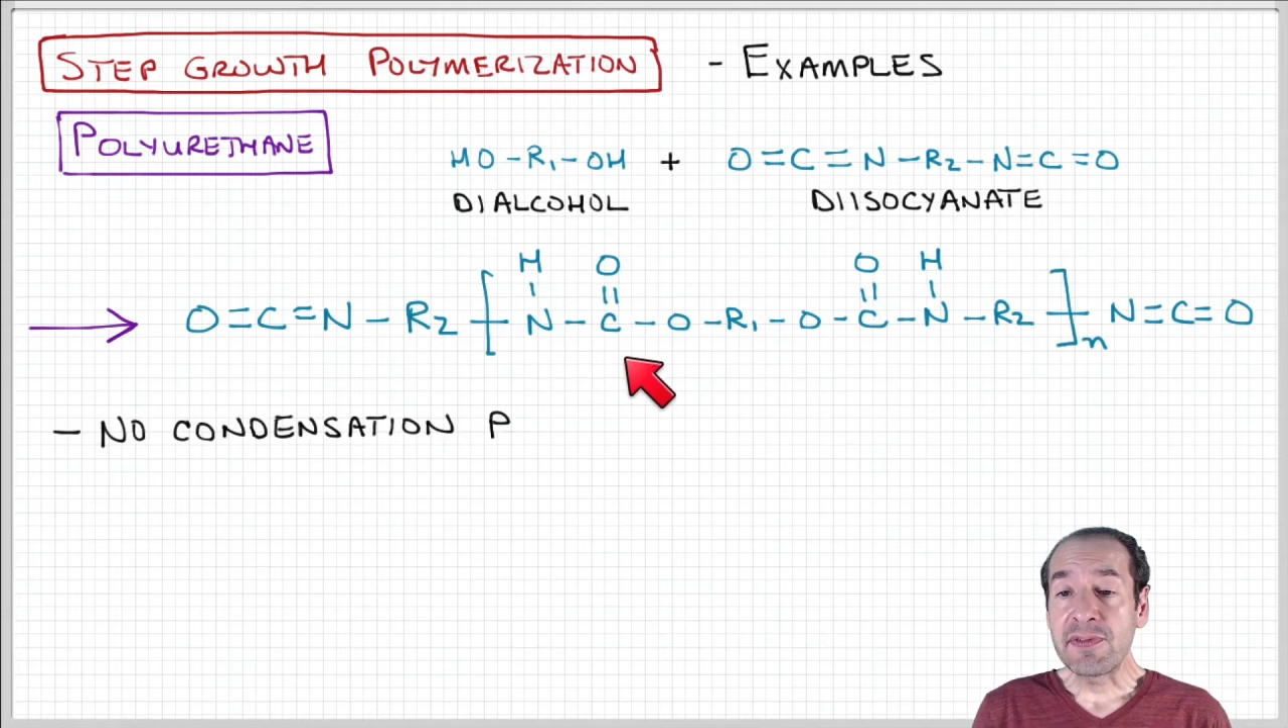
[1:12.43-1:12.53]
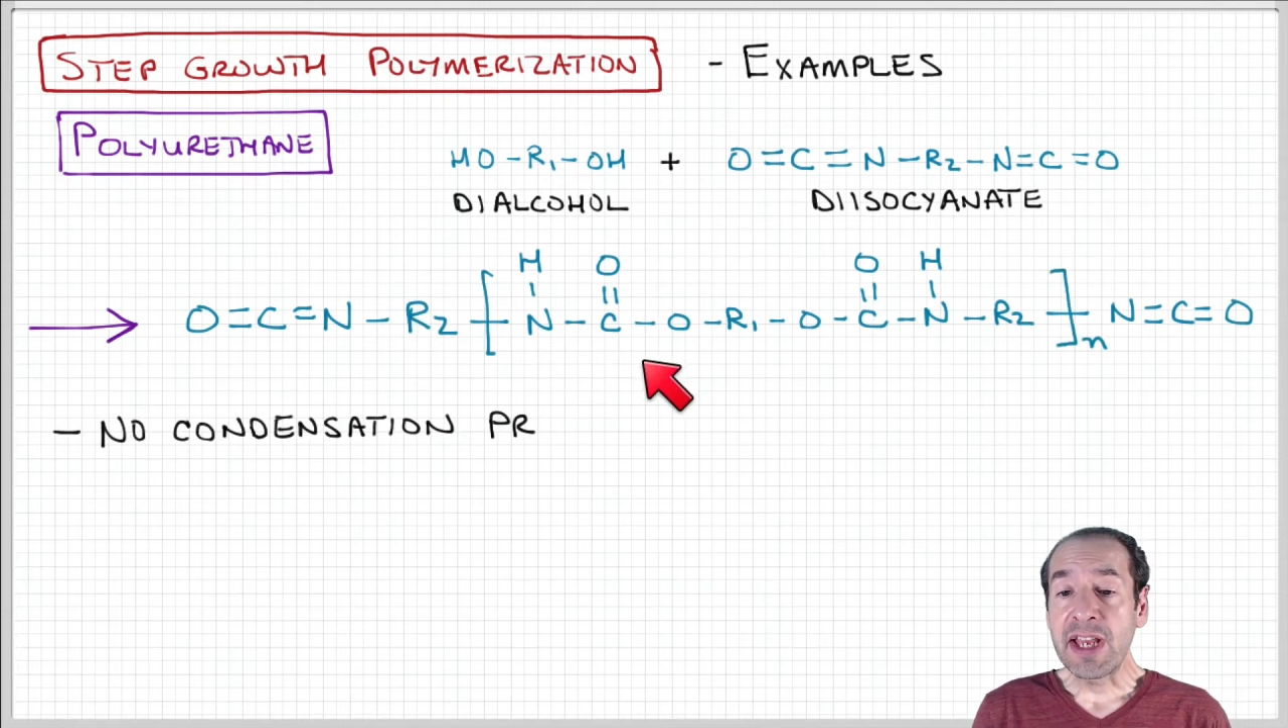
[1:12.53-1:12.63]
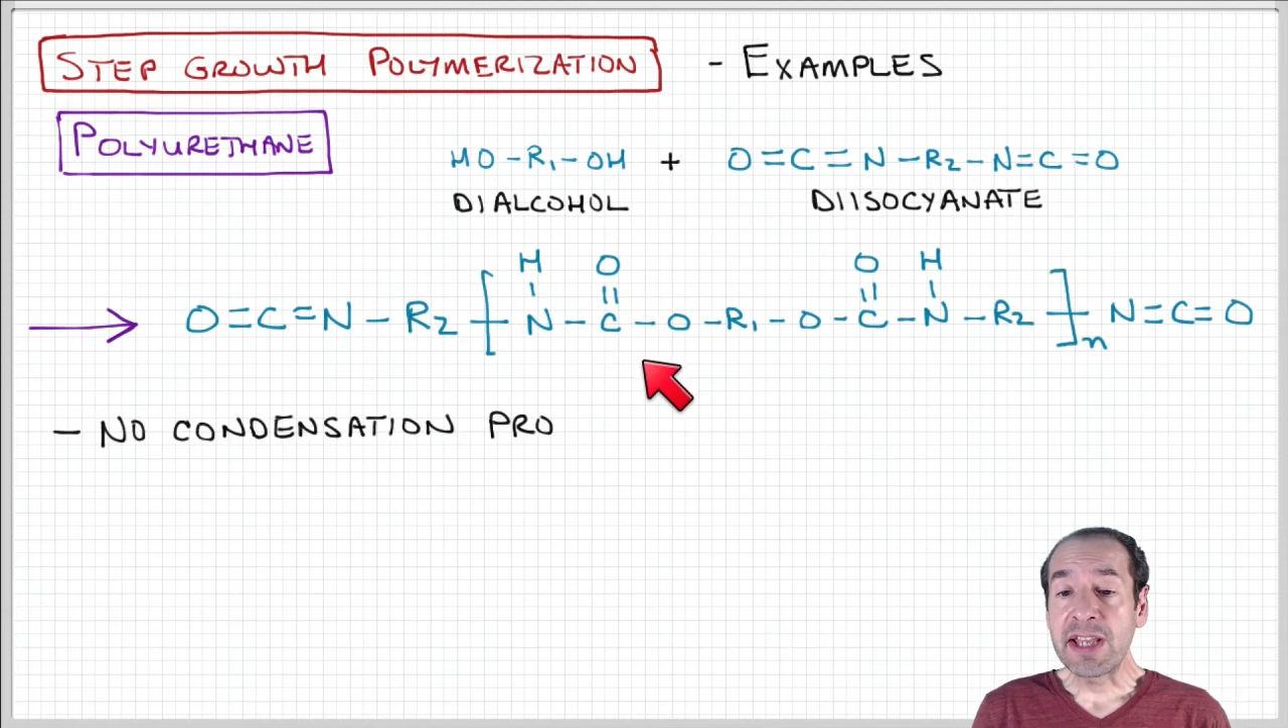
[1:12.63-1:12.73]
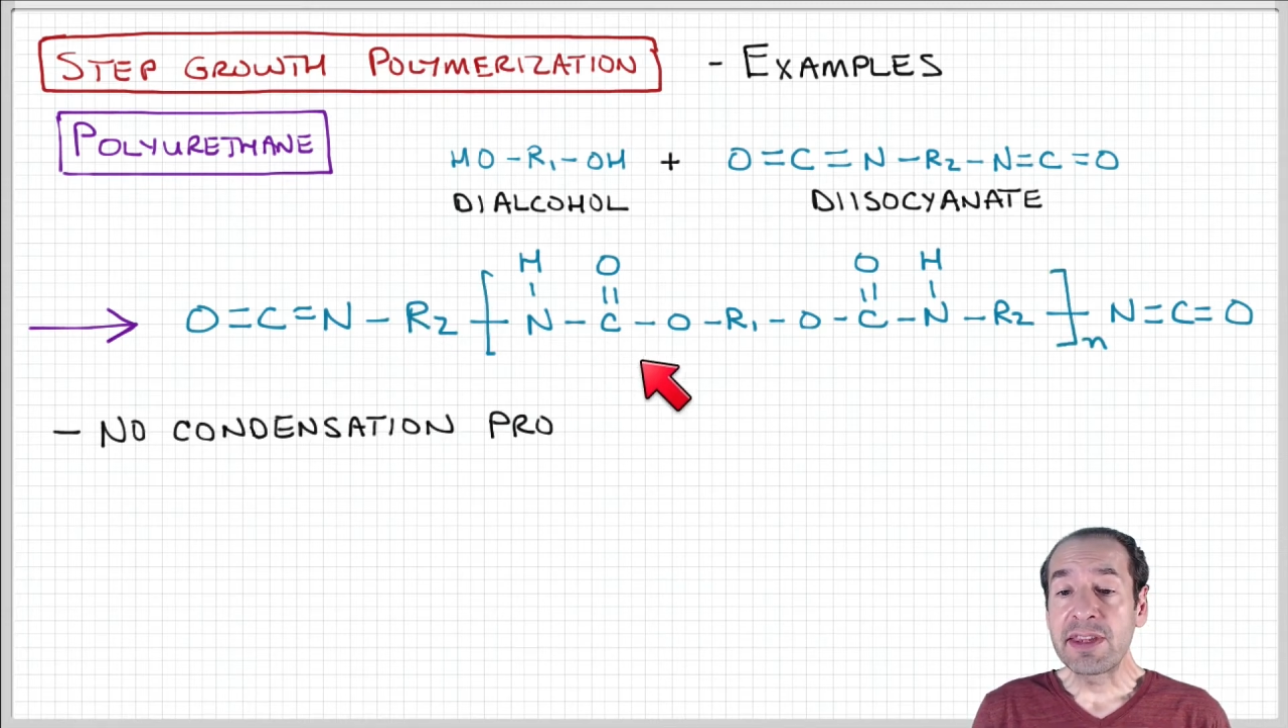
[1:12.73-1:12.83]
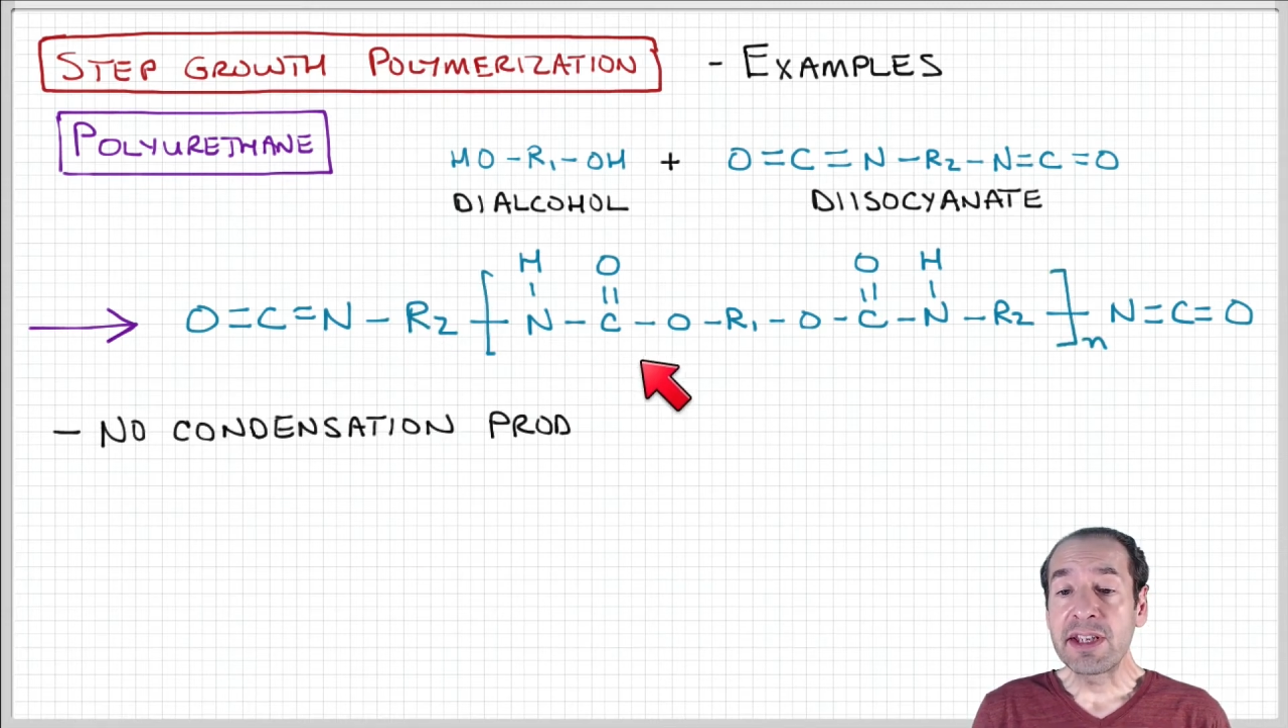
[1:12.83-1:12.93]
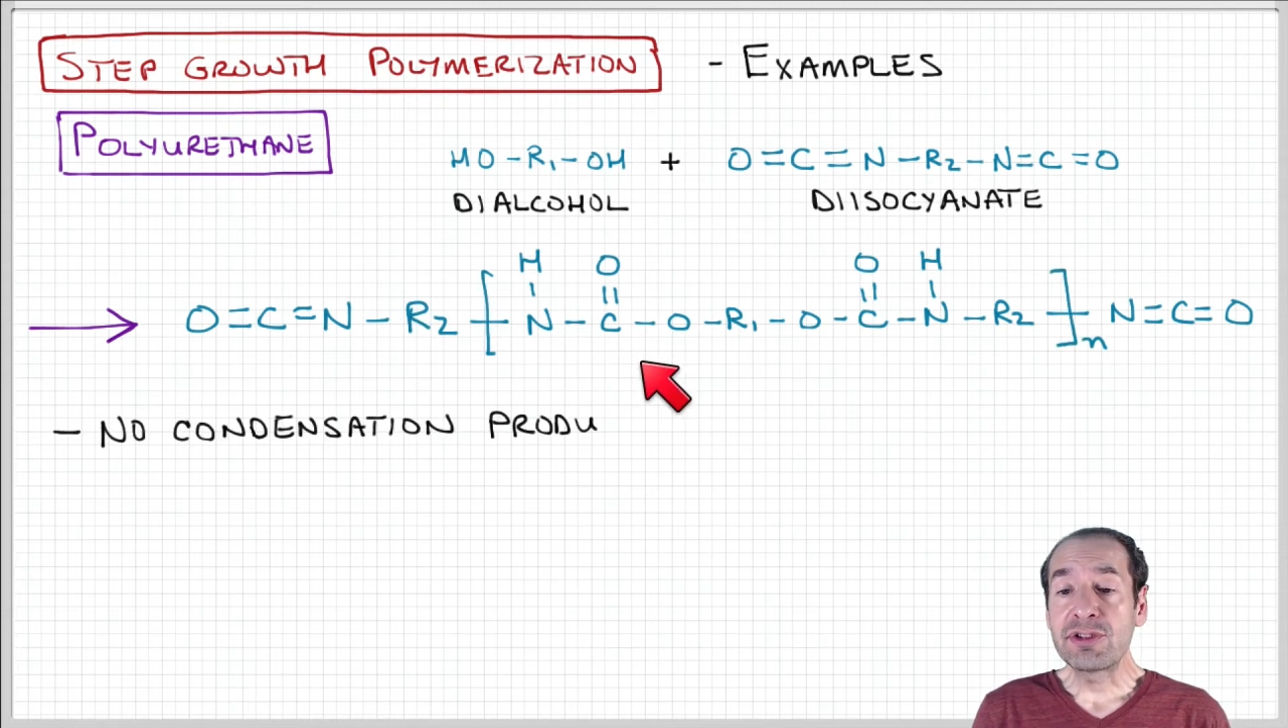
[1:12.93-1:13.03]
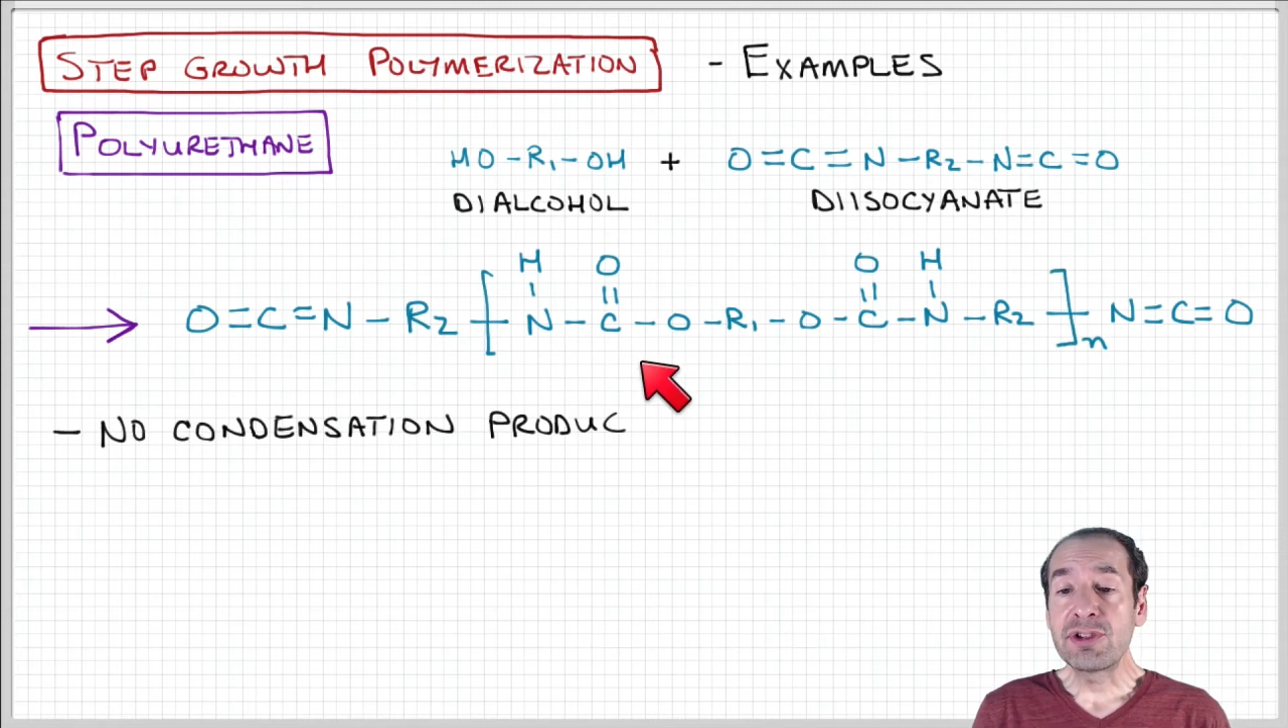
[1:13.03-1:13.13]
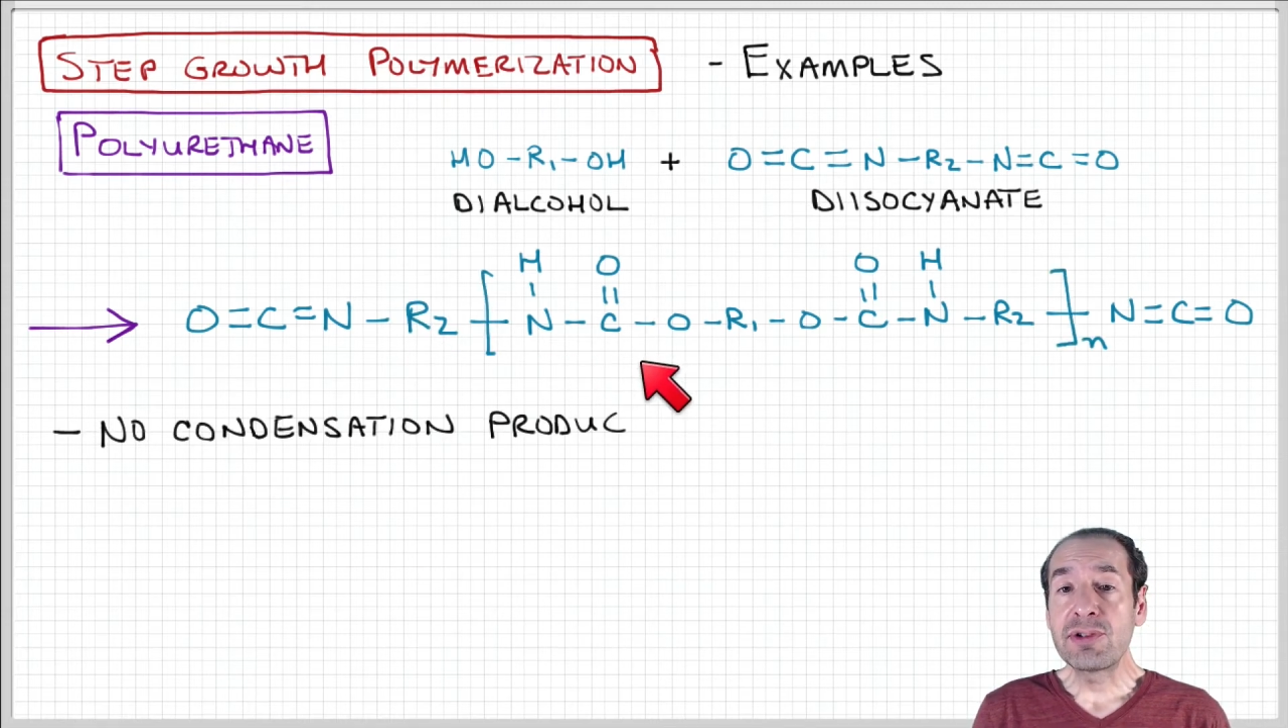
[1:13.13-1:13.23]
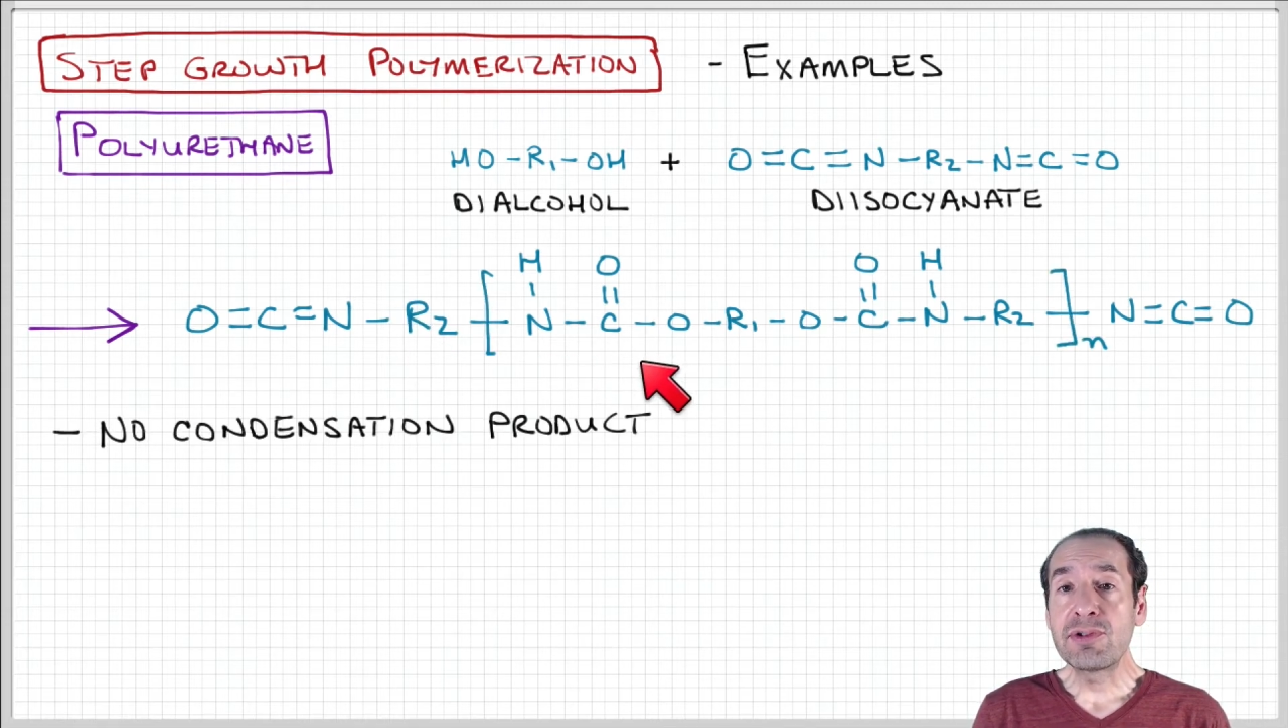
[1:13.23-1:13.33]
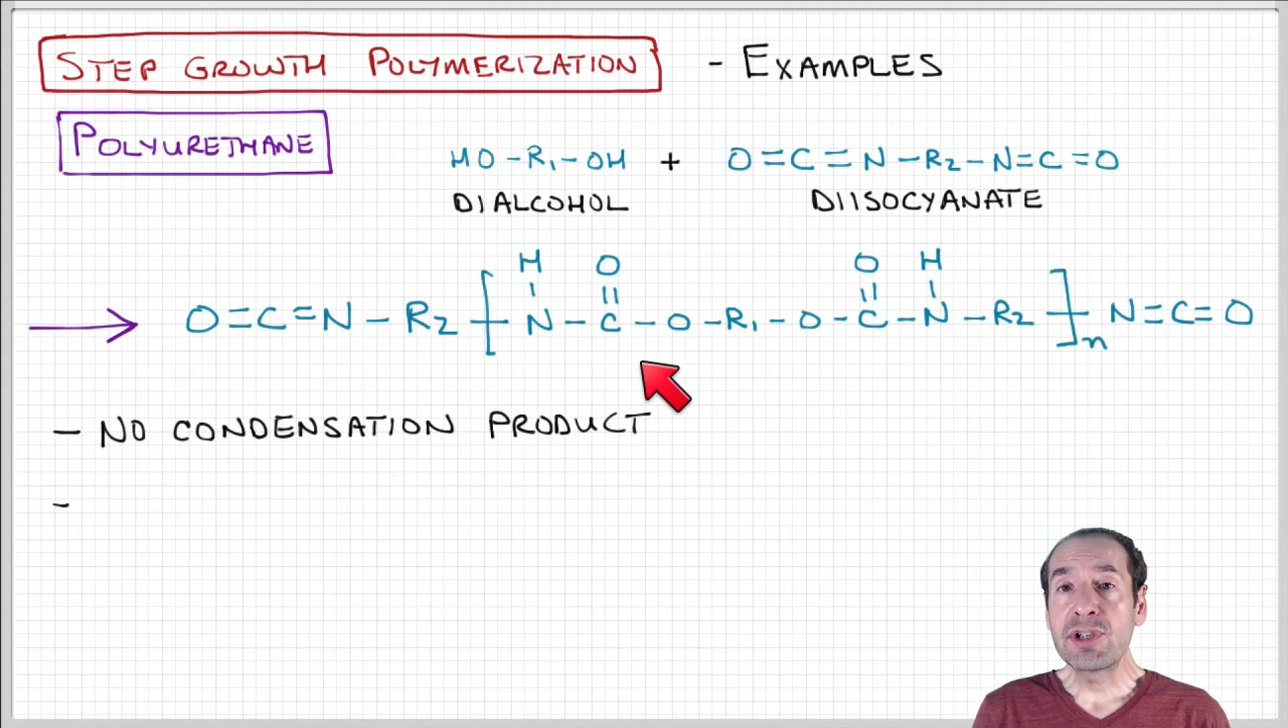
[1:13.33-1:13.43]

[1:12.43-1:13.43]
that there's no